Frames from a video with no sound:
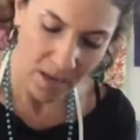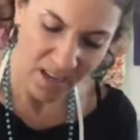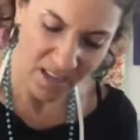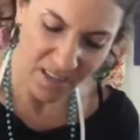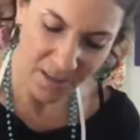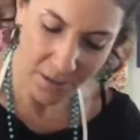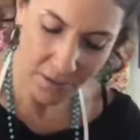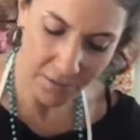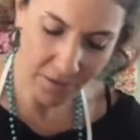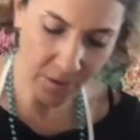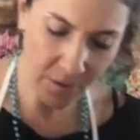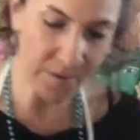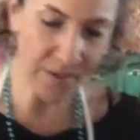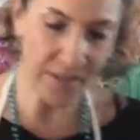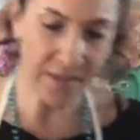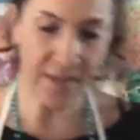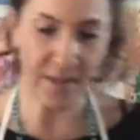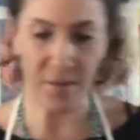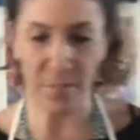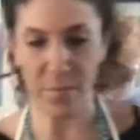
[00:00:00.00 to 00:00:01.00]
I don't know if I'll be
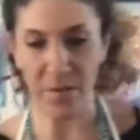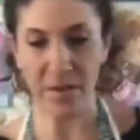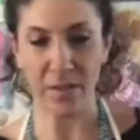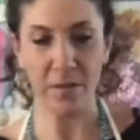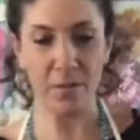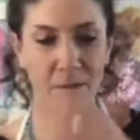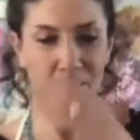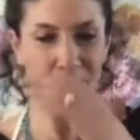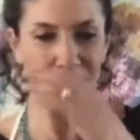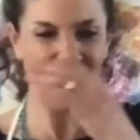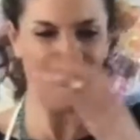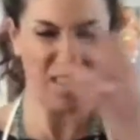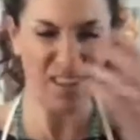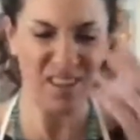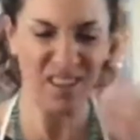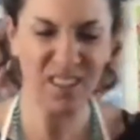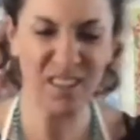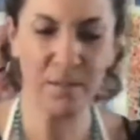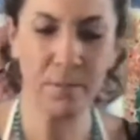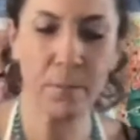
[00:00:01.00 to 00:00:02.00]
keeping those
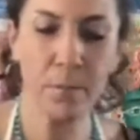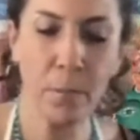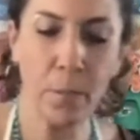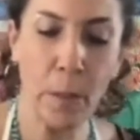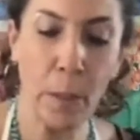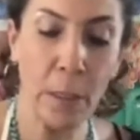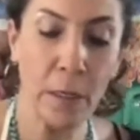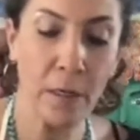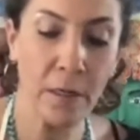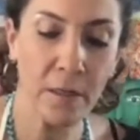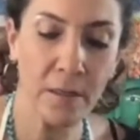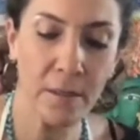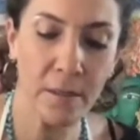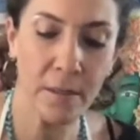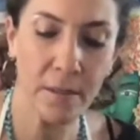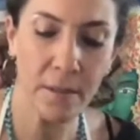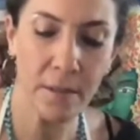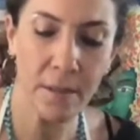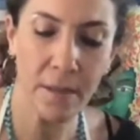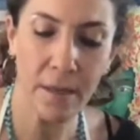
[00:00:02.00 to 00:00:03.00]
dark
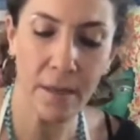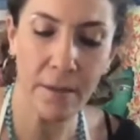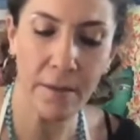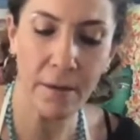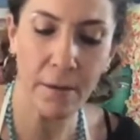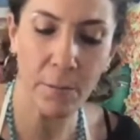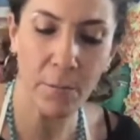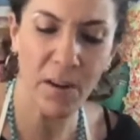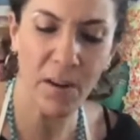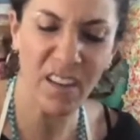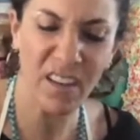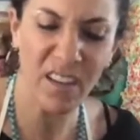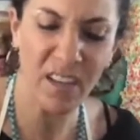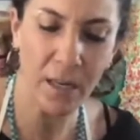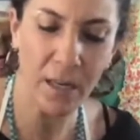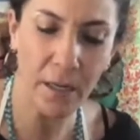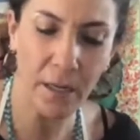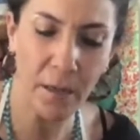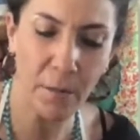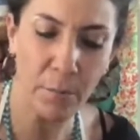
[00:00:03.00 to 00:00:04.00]
marks. They're probably
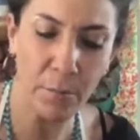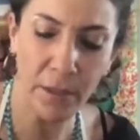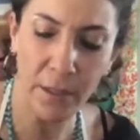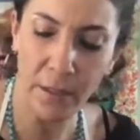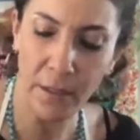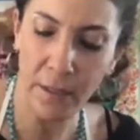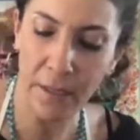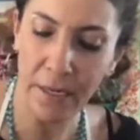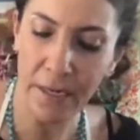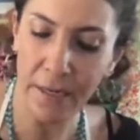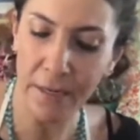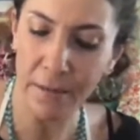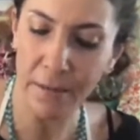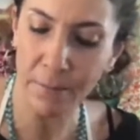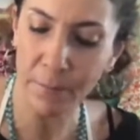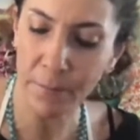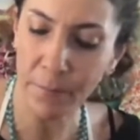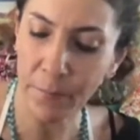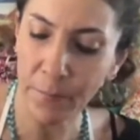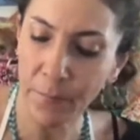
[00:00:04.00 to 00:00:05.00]
going to get blended
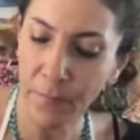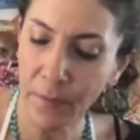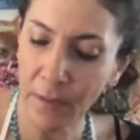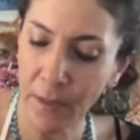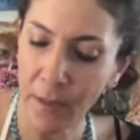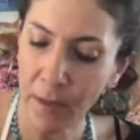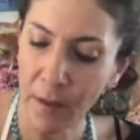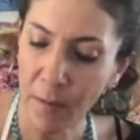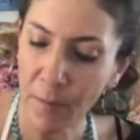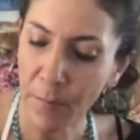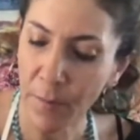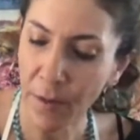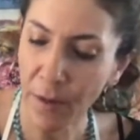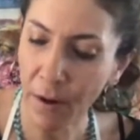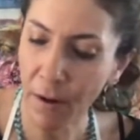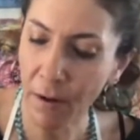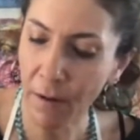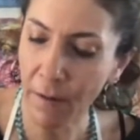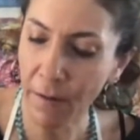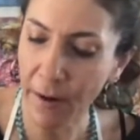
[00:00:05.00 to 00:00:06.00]
in.
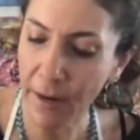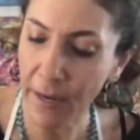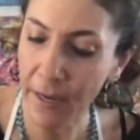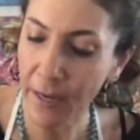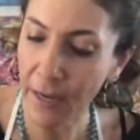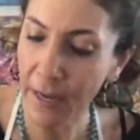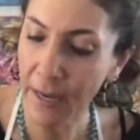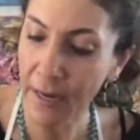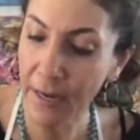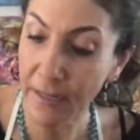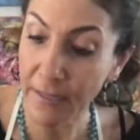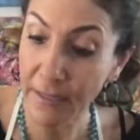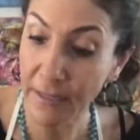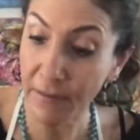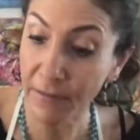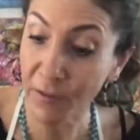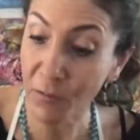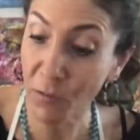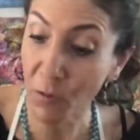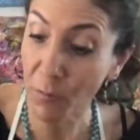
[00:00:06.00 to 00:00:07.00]
But alright, and I
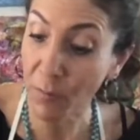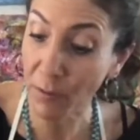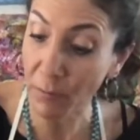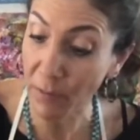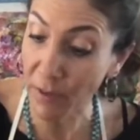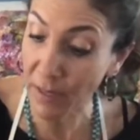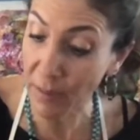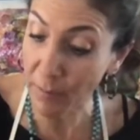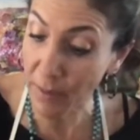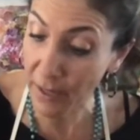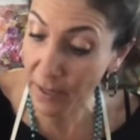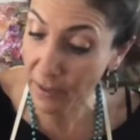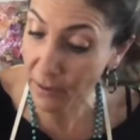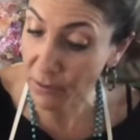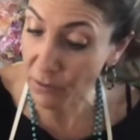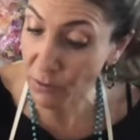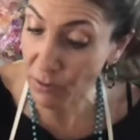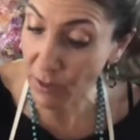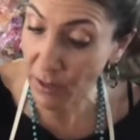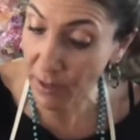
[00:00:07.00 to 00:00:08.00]
definitely won't be running my
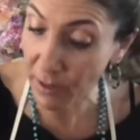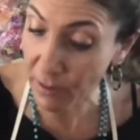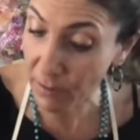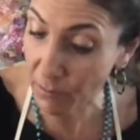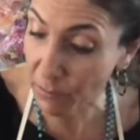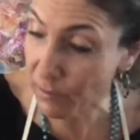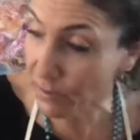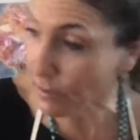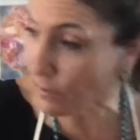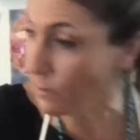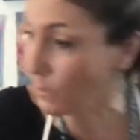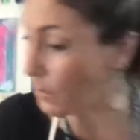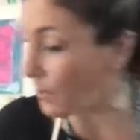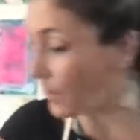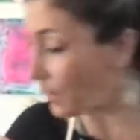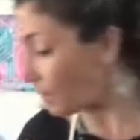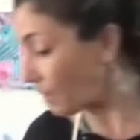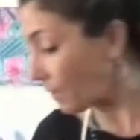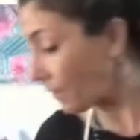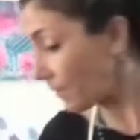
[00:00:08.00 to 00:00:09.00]
hair dryer with you
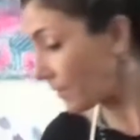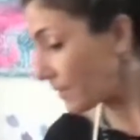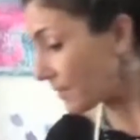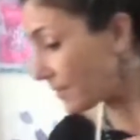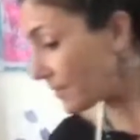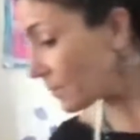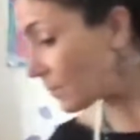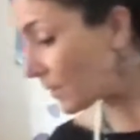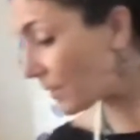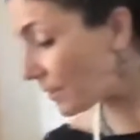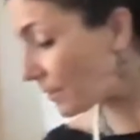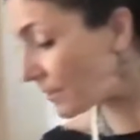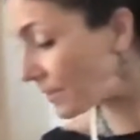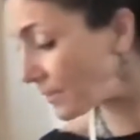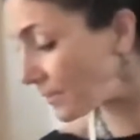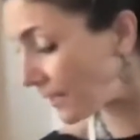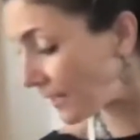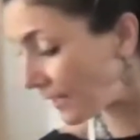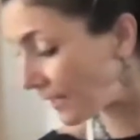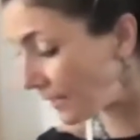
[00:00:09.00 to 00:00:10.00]
here. This is what it
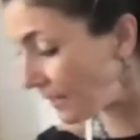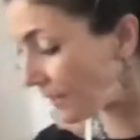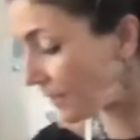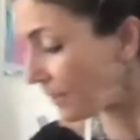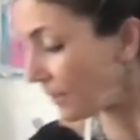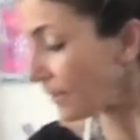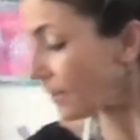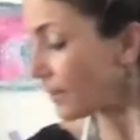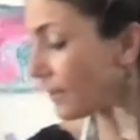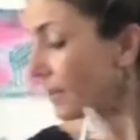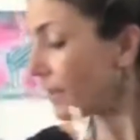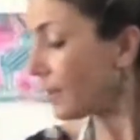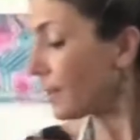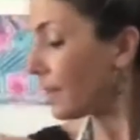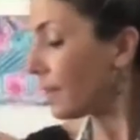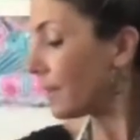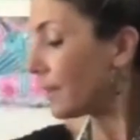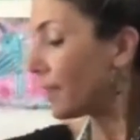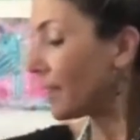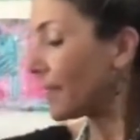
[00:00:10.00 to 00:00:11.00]
looks like.
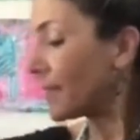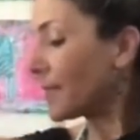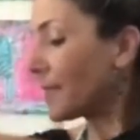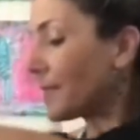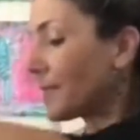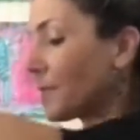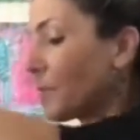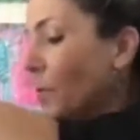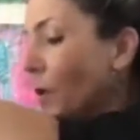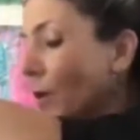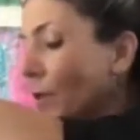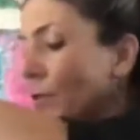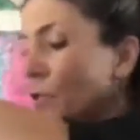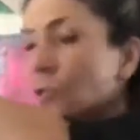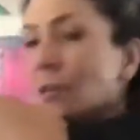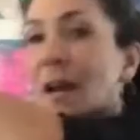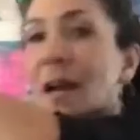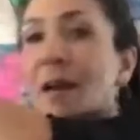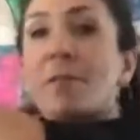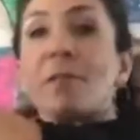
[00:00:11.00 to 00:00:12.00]
It's a small
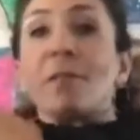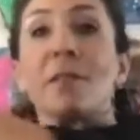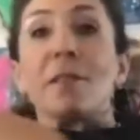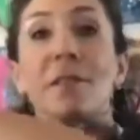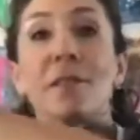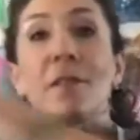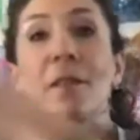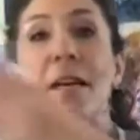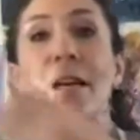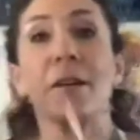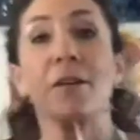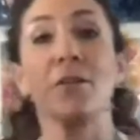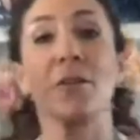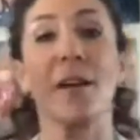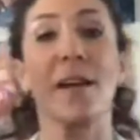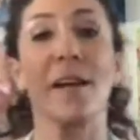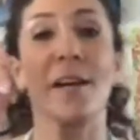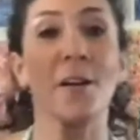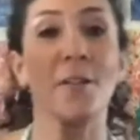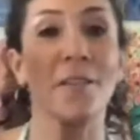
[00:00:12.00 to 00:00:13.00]
travel hair
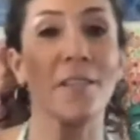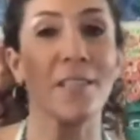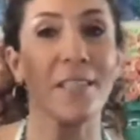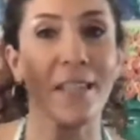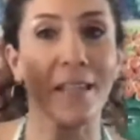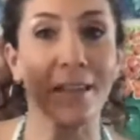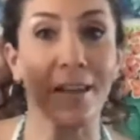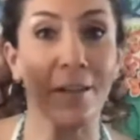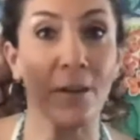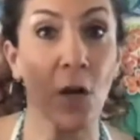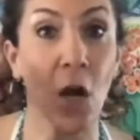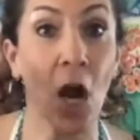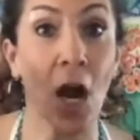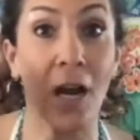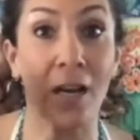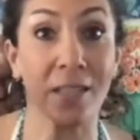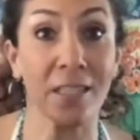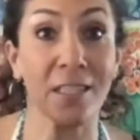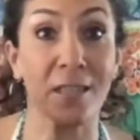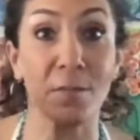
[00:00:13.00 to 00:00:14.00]
dryer, and this is another
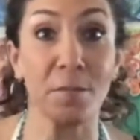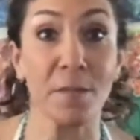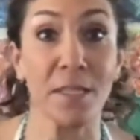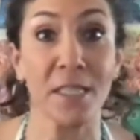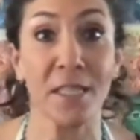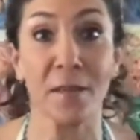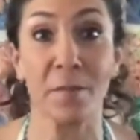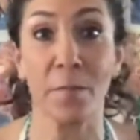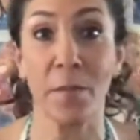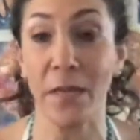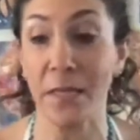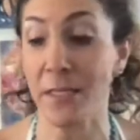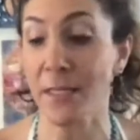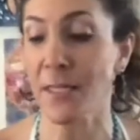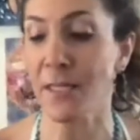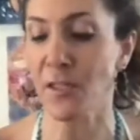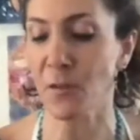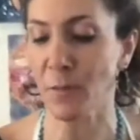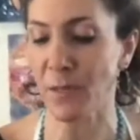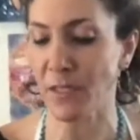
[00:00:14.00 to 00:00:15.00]
awesome tip I
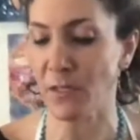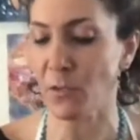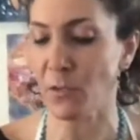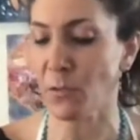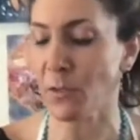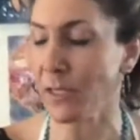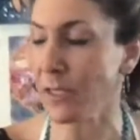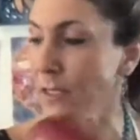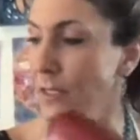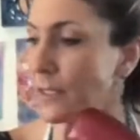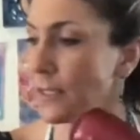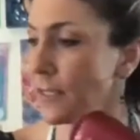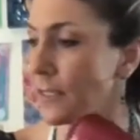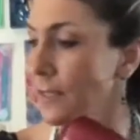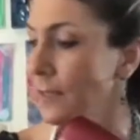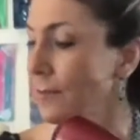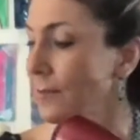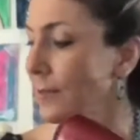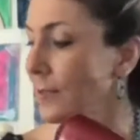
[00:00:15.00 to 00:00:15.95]
teach my students,